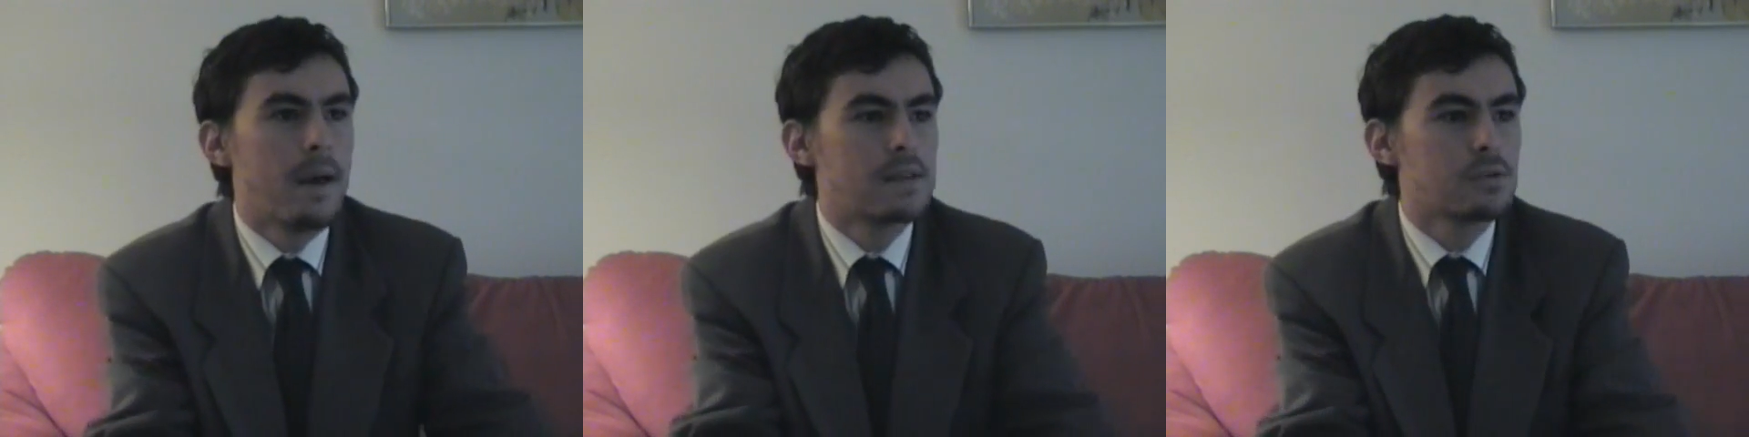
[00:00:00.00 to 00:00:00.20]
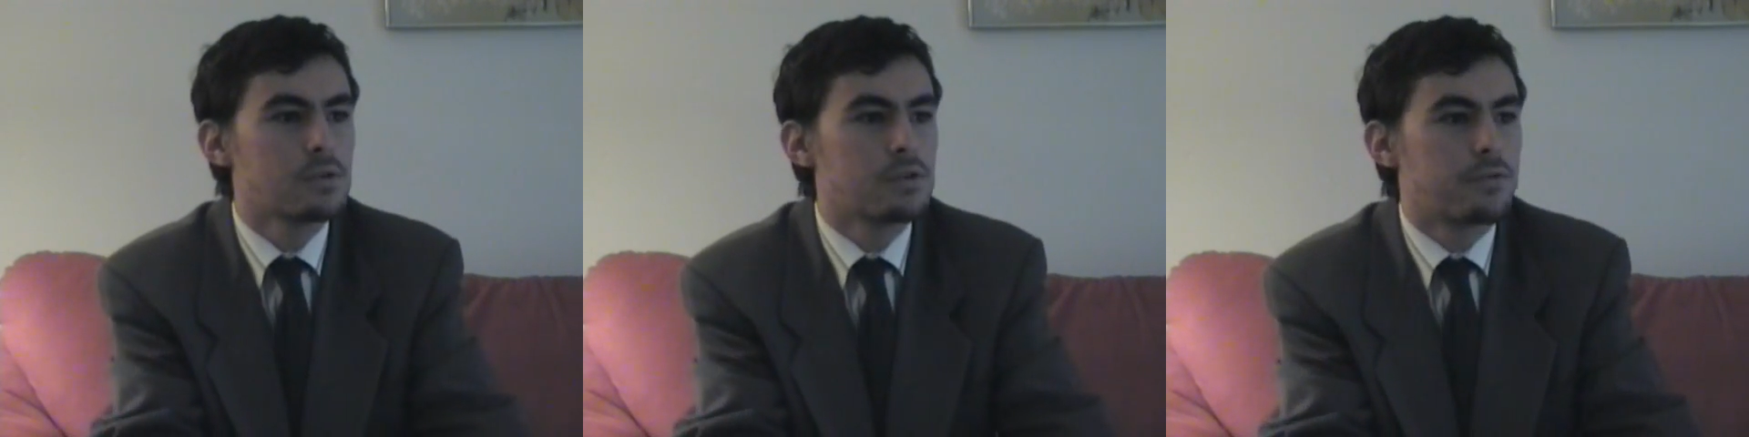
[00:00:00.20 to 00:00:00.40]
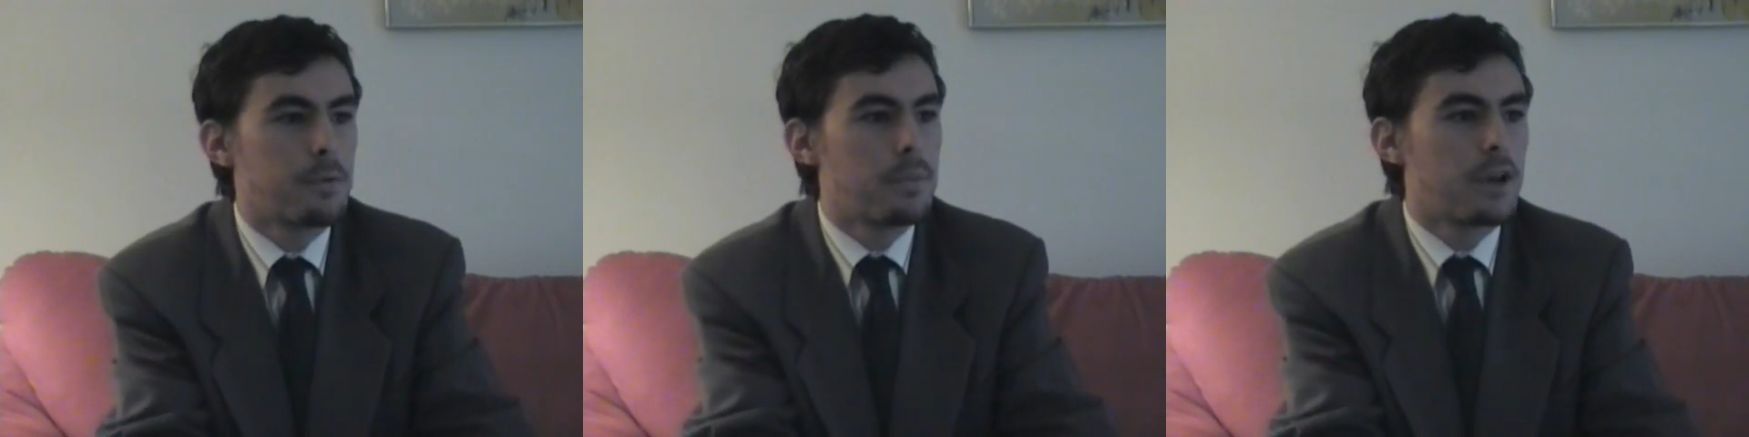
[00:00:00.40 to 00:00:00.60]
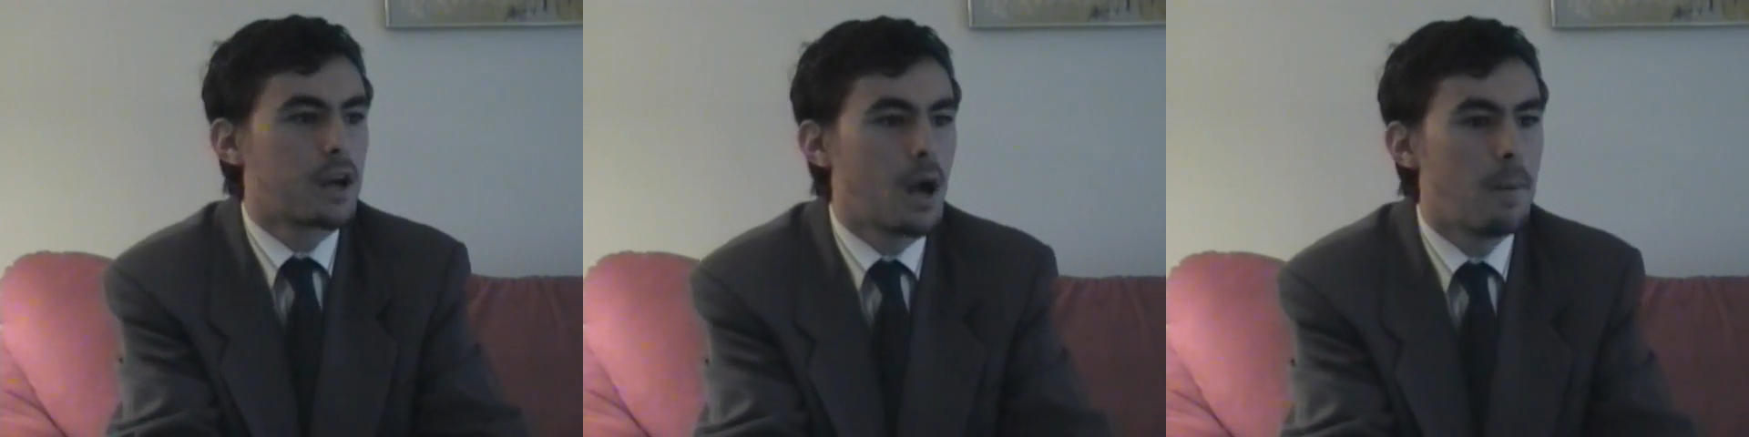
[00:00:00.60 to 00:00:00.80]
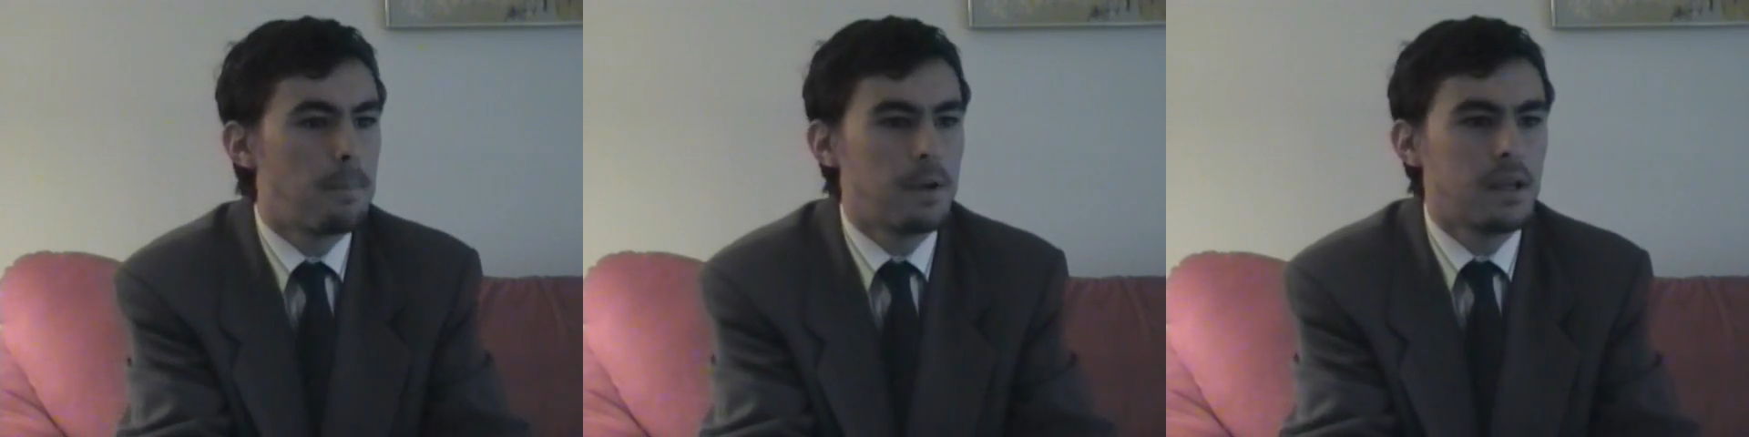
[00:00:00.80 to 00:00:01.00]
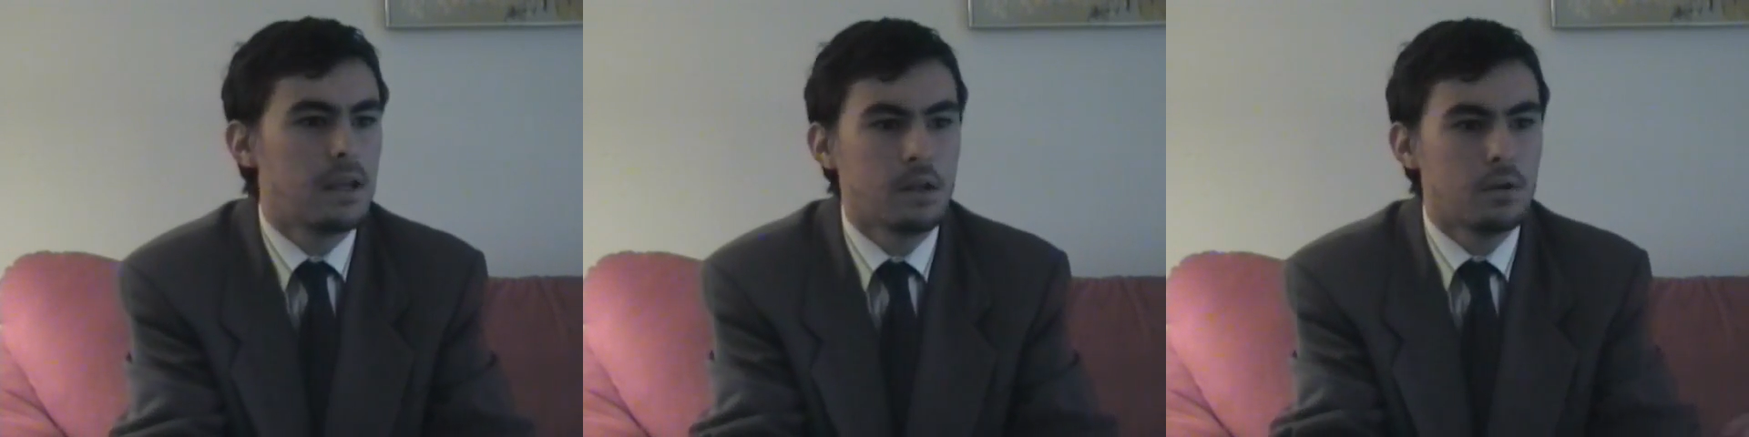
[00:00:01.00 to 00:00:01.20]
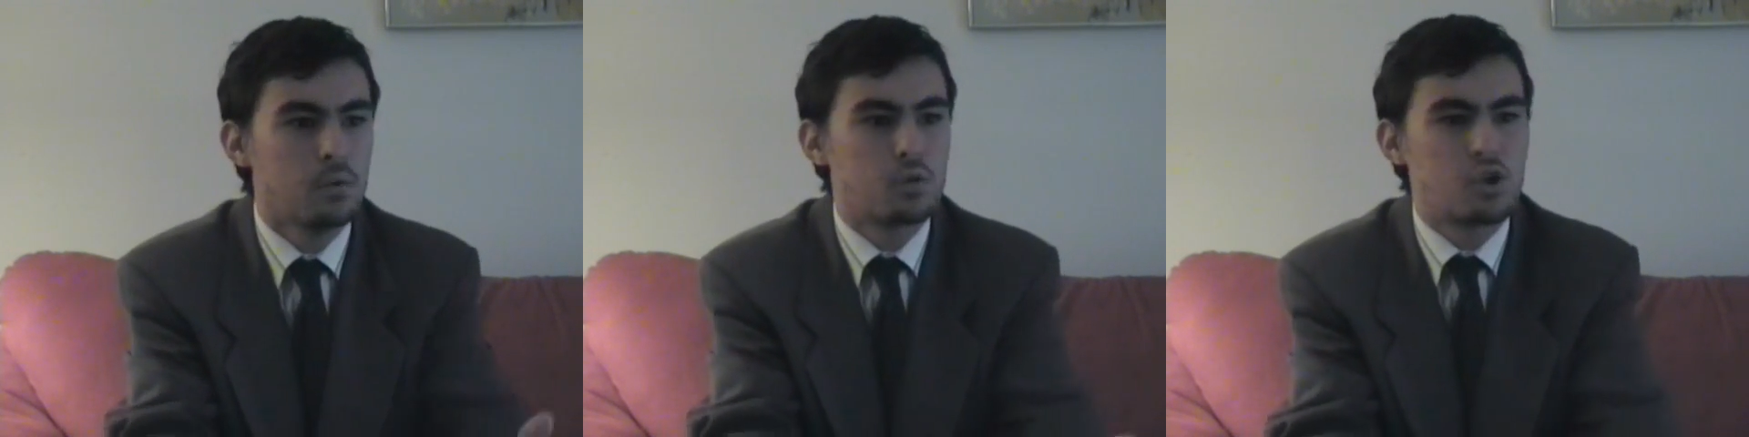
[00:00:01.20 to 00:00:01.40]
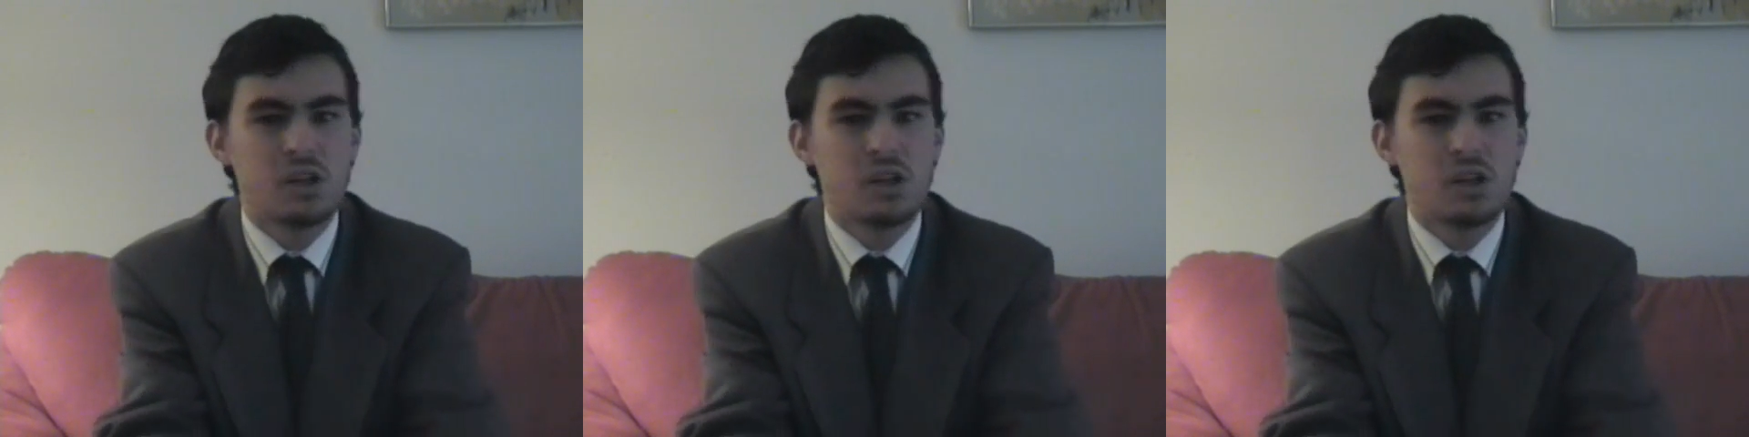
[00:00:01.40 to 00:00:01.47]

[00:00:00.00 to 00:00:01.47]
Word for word: embezzles from their company and who